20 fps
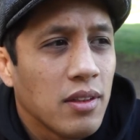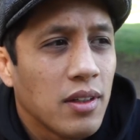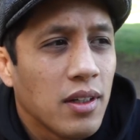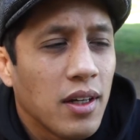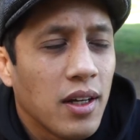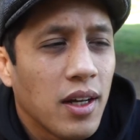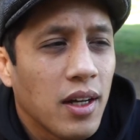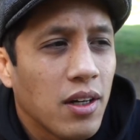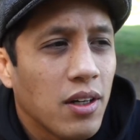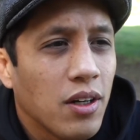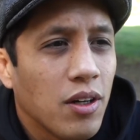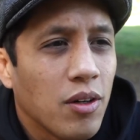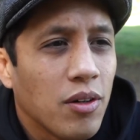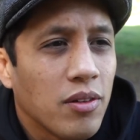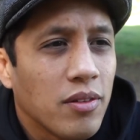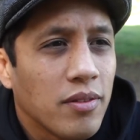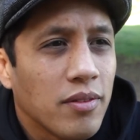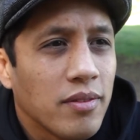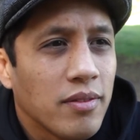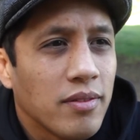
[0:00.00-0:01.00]
I don't know.
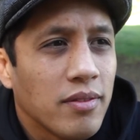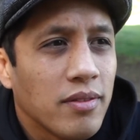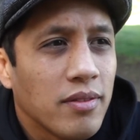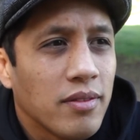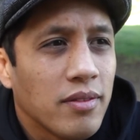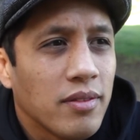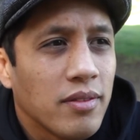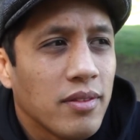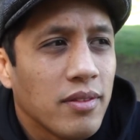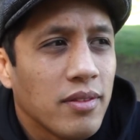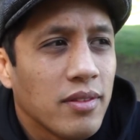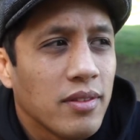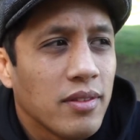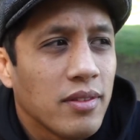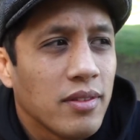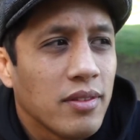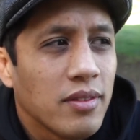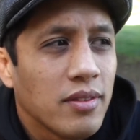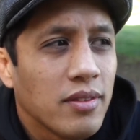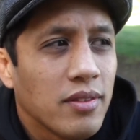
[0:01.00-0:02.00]

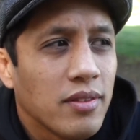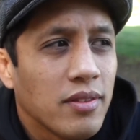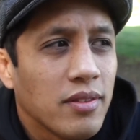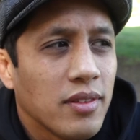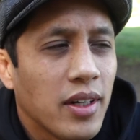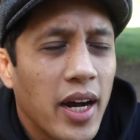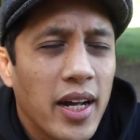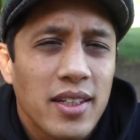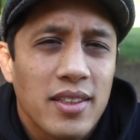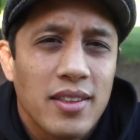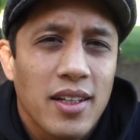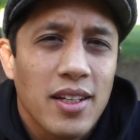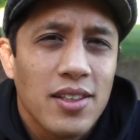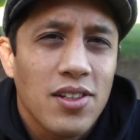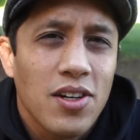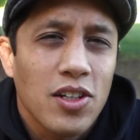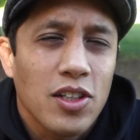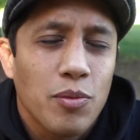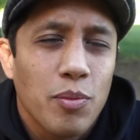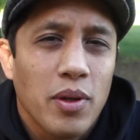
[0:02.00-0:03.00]
Einstein
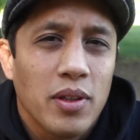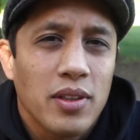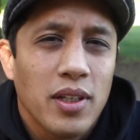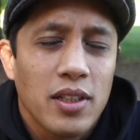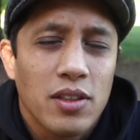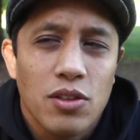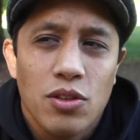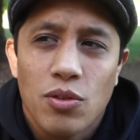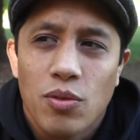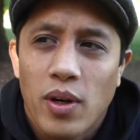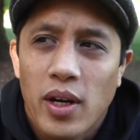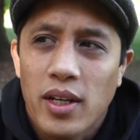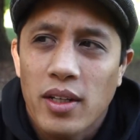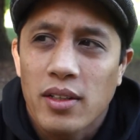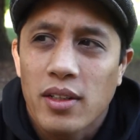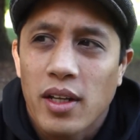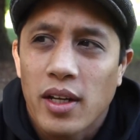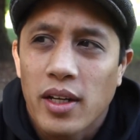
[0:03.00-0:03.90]
talked about that too, right?